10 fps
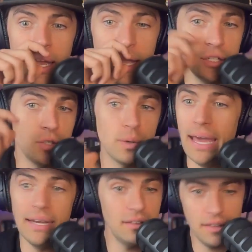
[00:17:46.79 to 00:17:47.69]
and do
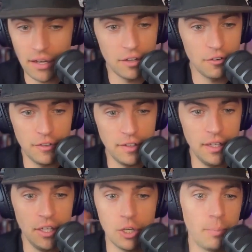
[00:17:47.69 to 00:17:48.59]
anything under
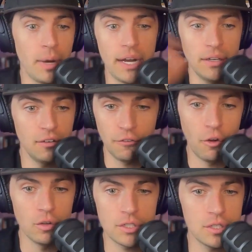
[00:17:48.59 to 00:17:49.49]
fatigue, your body defaults